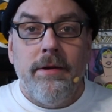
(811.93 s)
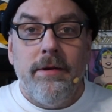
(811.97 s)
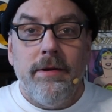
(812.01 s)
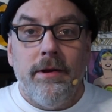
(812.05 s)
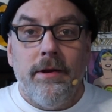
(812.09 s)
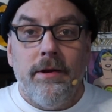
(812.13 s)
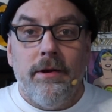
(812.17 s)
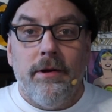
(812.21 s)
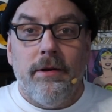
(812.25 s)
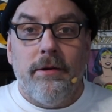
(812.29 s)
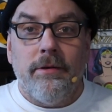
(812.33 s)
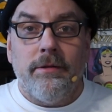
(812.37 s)

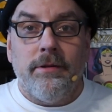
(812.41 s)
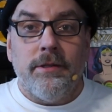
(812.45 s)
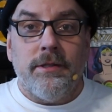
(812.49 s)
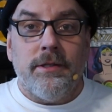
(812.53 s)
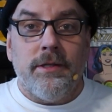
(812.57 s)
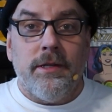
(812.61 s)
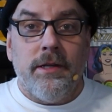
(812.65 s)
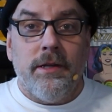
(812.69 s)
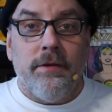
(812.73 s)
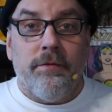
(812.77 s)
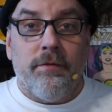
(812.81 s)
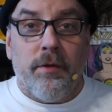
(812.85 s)
you know, to
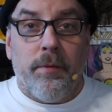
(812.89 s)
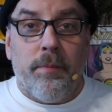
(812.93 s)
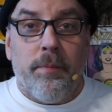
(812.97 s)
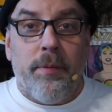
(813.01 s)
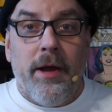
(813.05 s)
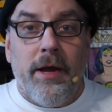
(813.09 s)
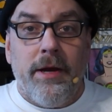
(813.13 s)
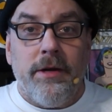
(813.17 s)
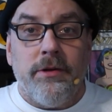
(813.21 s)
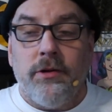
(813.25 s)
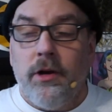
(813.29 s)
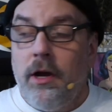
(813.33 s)
see if the
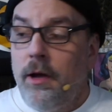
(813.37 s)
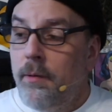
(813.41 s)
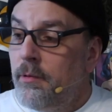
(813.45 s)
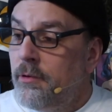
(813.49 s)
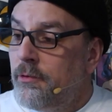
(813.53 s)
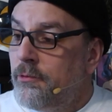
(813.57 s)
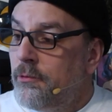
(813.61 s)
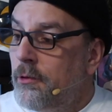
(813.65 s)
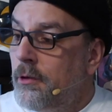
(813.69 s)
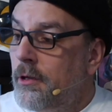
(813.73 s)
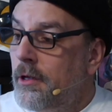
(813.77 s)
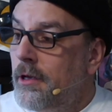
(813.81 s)
paint job
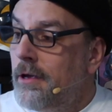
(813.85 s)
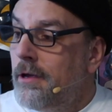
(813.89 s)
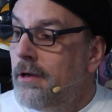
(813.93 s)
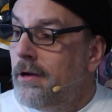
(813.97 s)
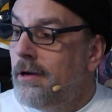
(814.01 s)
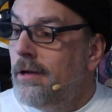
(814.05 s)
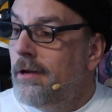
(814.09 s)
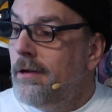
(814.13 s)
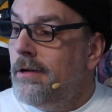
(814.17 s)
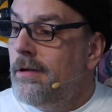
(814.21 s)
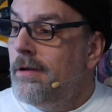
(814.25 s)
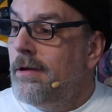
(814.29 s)
is really
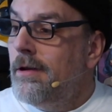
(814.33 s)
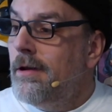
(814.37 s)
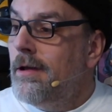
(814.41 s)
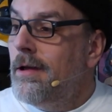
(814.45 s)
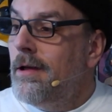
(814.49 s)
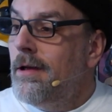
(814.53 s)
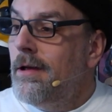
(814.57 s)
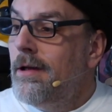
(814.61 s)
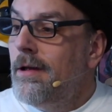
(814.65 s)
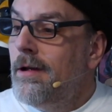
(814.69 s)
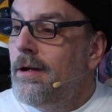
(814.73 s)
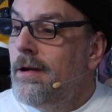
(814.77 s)
good.
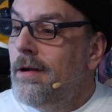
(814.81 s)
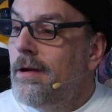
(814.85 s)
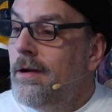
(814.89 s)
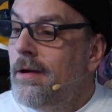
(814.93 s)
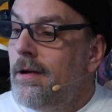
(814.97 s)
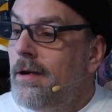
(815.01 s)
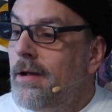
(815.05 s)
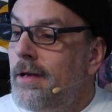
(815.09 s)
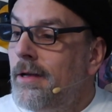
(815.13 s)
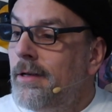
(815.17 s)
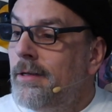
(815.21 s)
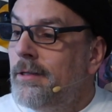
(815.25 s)

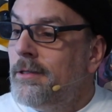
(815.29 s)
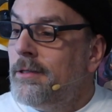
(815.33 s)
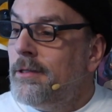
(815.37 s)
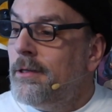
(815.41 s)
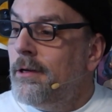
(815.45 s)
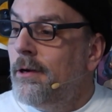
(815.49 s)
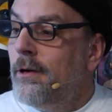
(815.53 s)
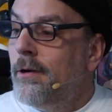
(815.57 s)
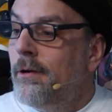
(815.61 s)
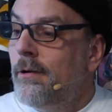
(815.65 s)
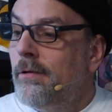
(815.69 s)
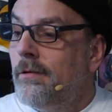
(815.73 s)
And
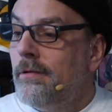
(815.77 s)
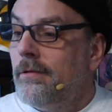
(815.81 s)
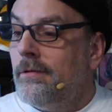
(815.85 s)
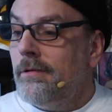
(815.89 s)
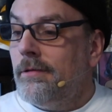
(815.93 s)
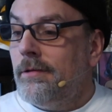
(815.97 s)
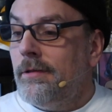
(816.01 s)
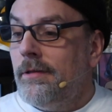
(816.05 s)
so,